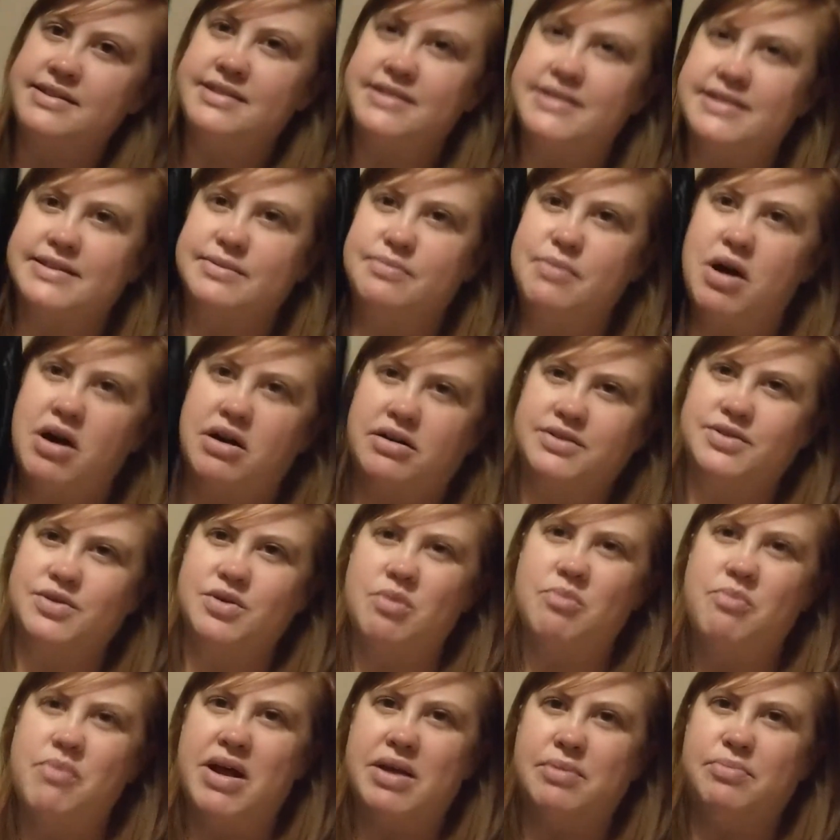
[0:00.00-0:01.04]
is this small,
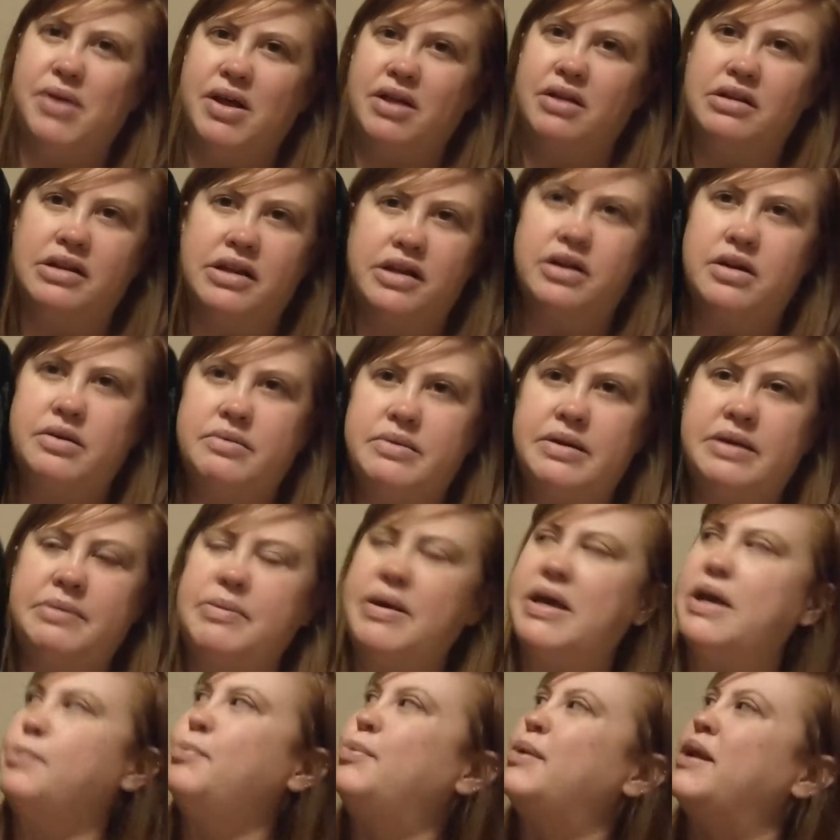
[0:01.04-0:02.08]
so it might be a little bit
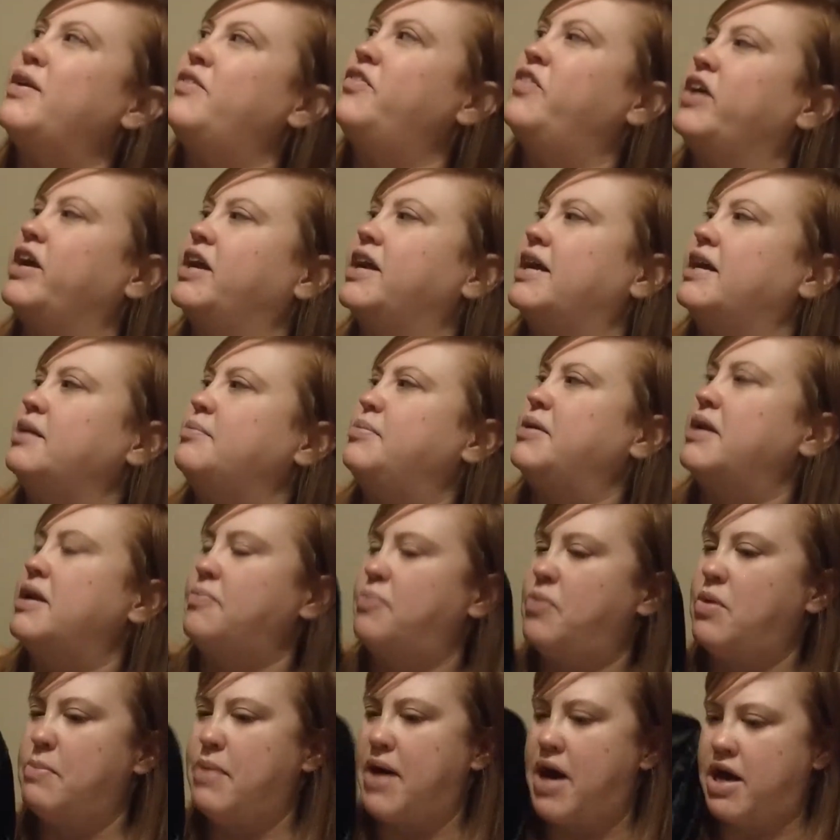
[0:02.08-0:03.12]
big, but I figured I could pin
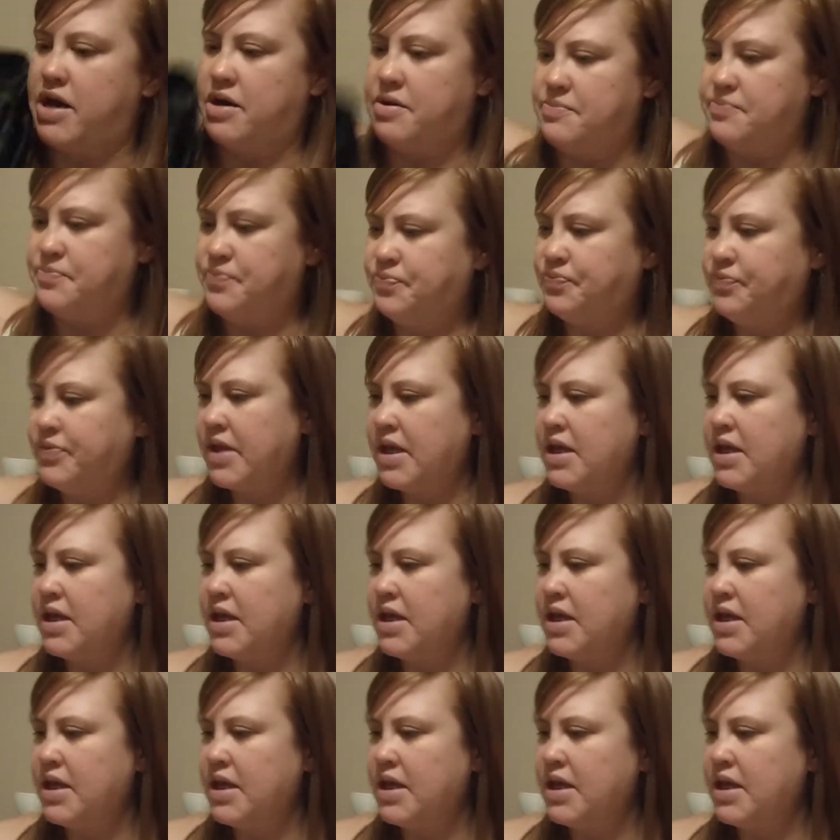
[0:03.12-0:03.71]
up the bottom.